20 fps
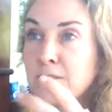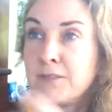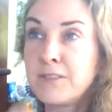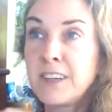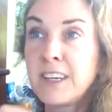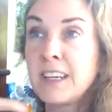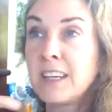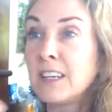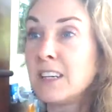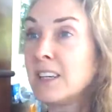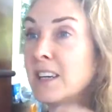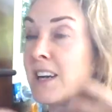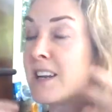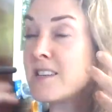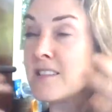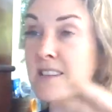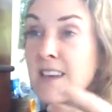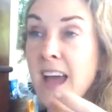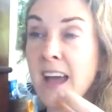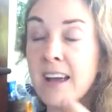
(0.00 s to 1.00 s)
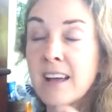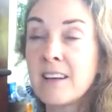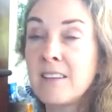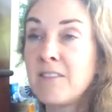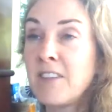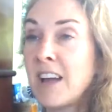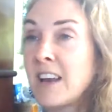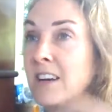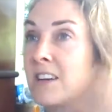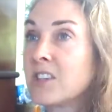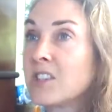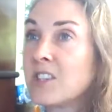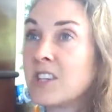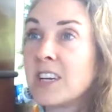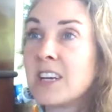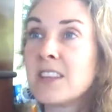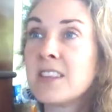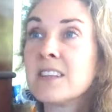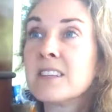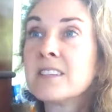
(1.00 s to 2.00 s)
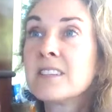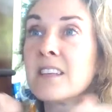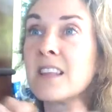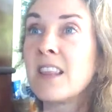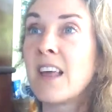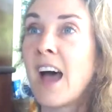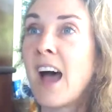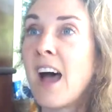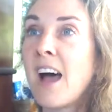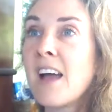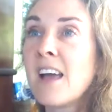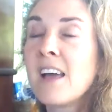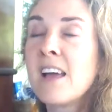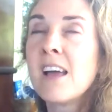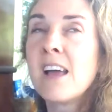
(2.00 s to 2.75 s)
fear and negative energy and this and that.